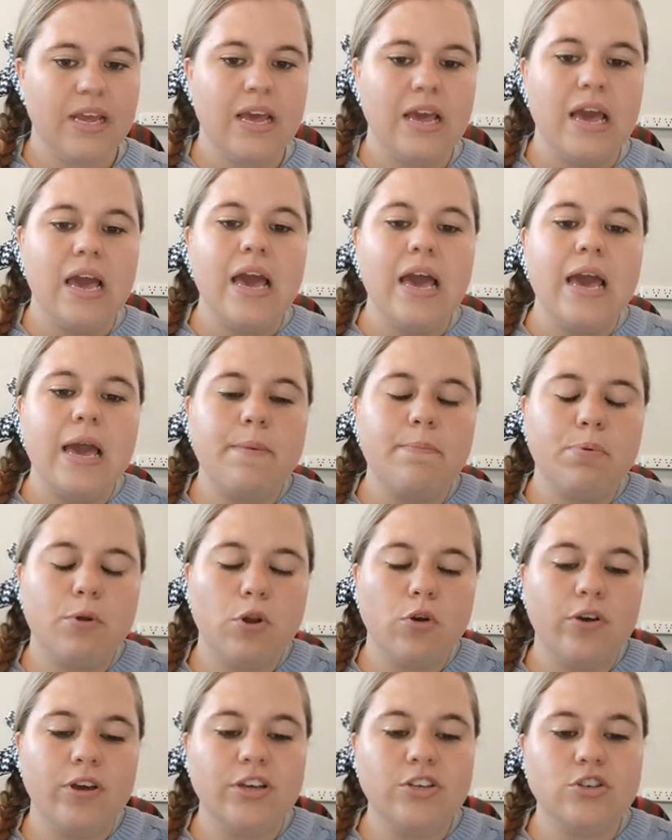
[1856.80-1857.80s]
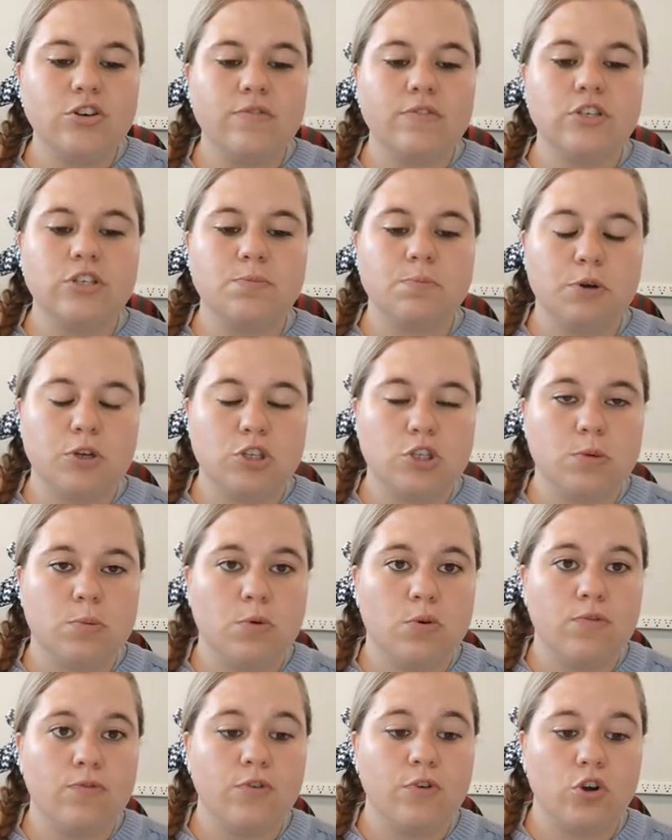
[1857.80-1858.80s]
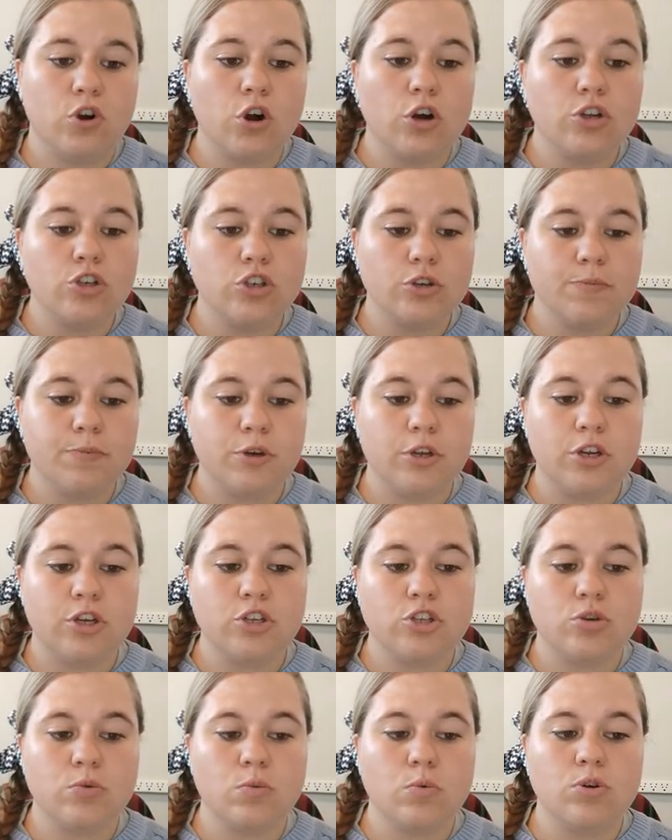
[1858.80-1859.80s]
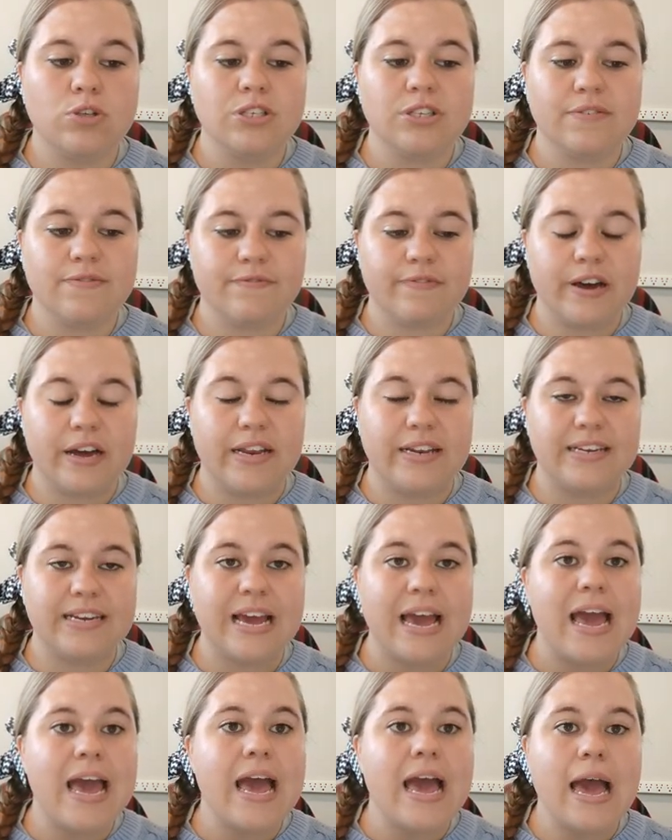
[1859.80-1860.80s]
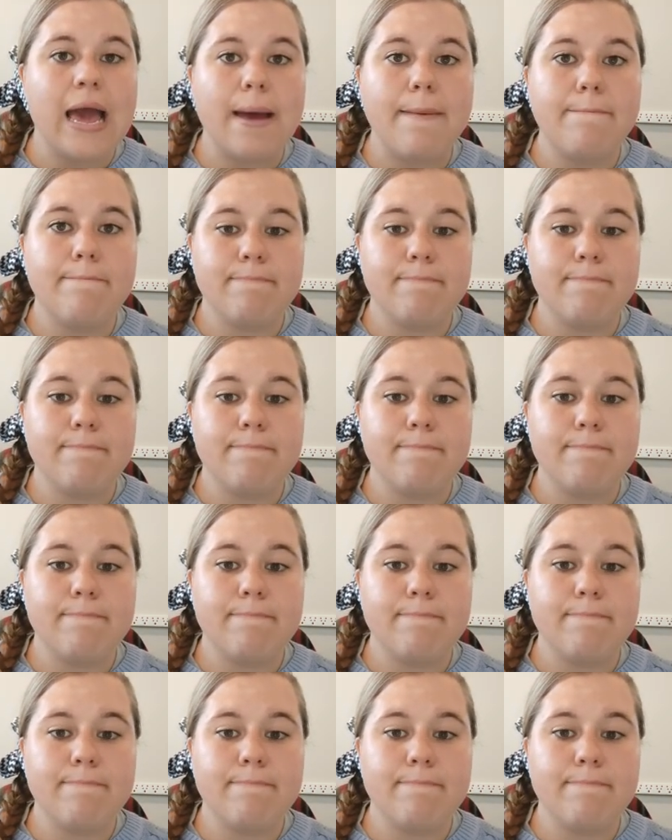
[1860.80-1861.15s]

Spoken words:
Employers are responsible for contributing towards the fund and may